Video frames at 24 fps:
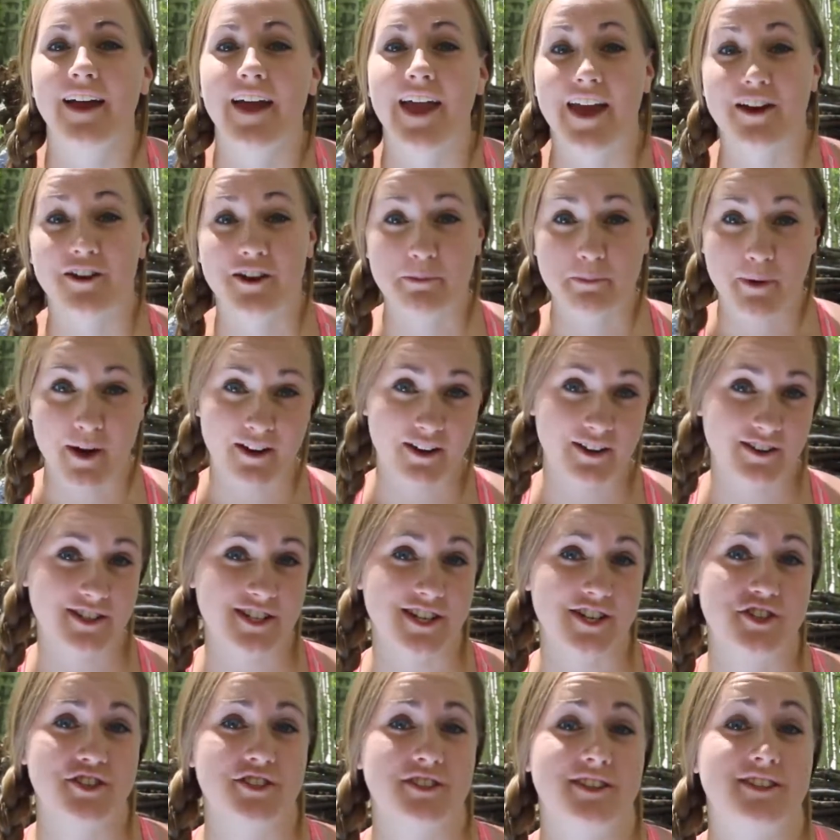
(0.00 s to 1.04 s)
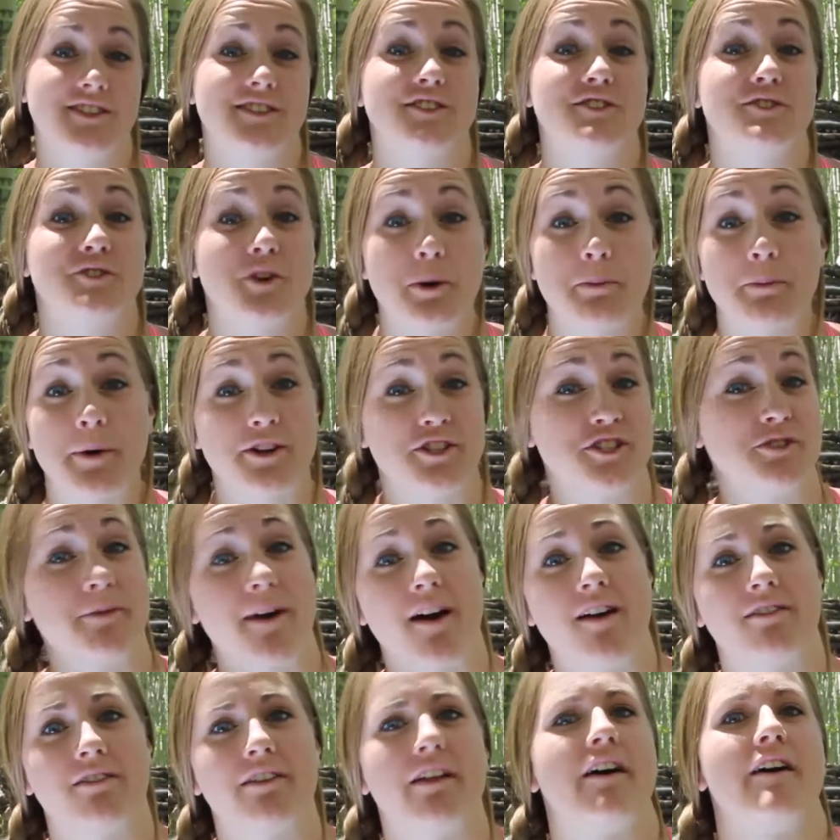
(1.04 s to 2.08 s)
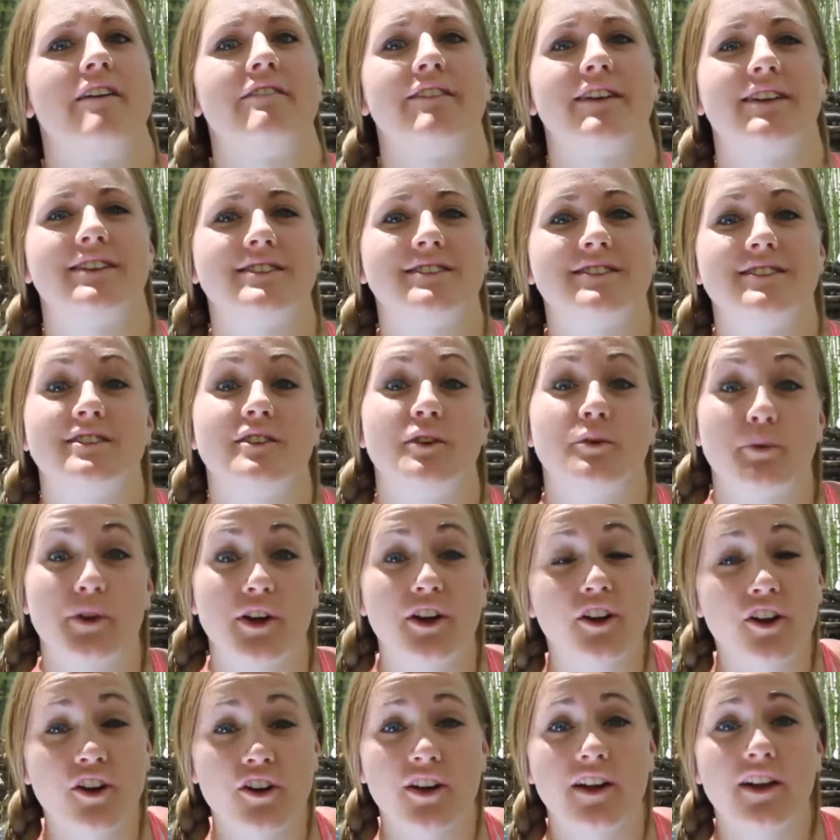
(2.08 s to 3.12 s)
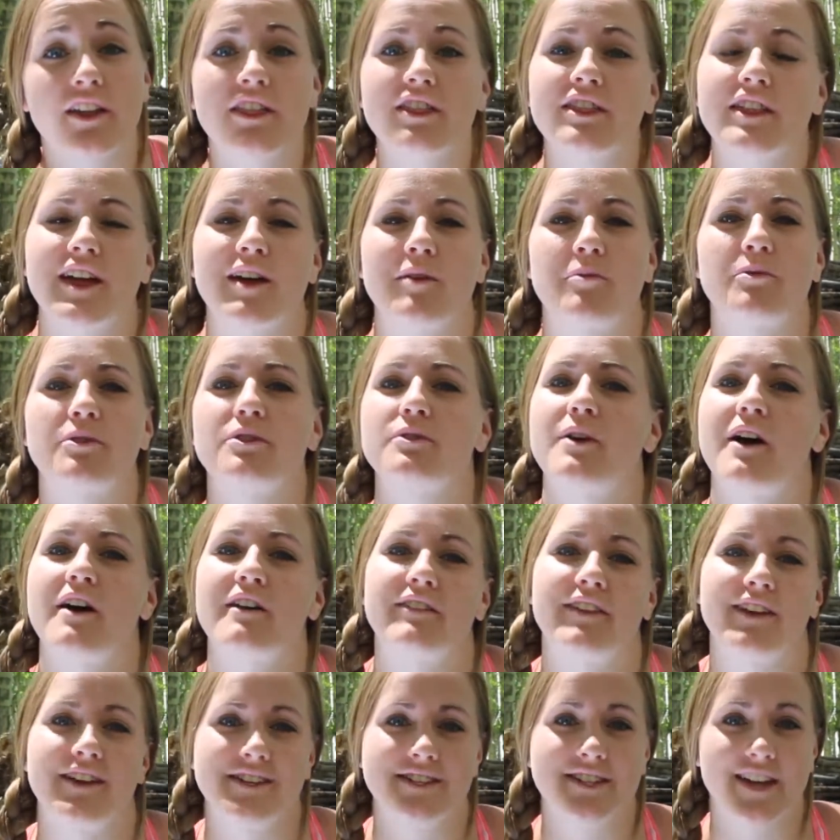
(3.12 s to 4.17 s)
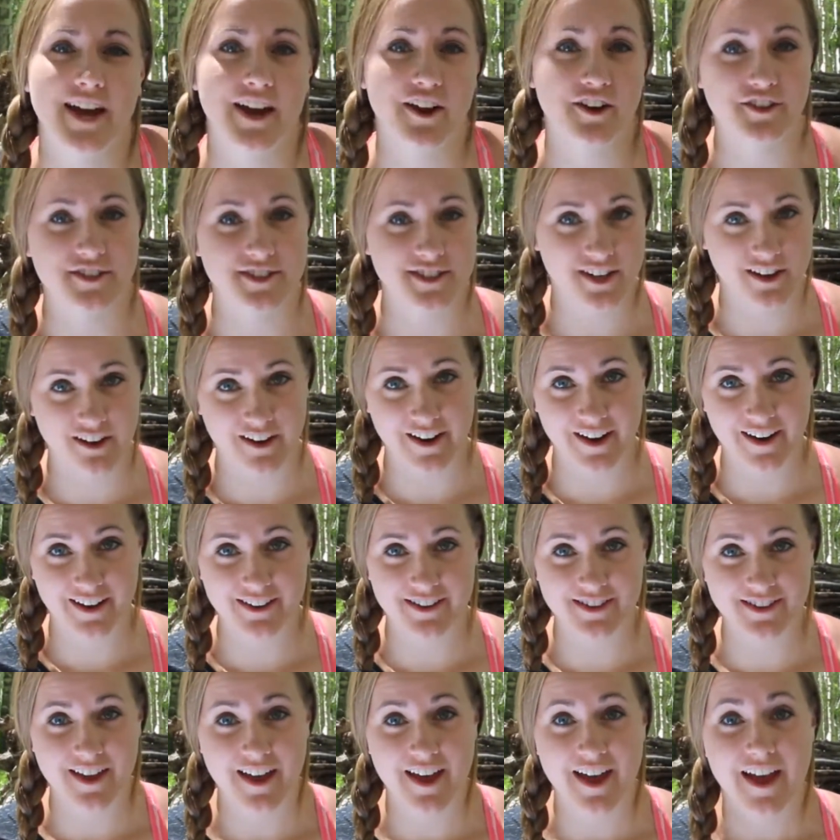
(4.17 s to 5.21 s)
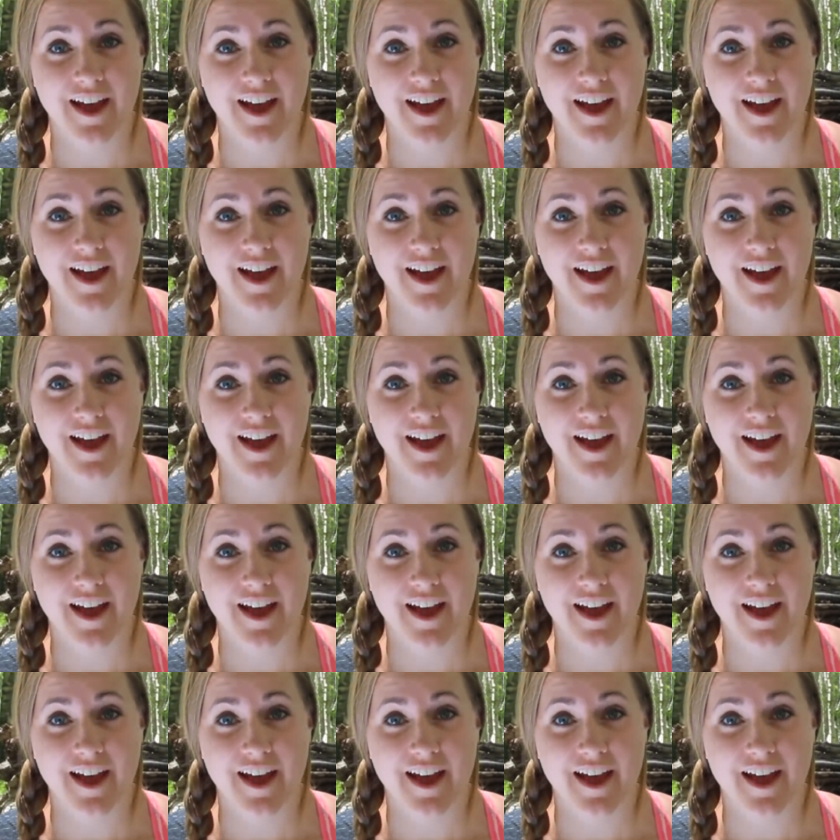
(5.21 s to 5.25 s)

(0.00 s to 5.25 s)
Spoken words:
Harry Potter teaches us so much about love. It's the recurring theme throughout the entire series.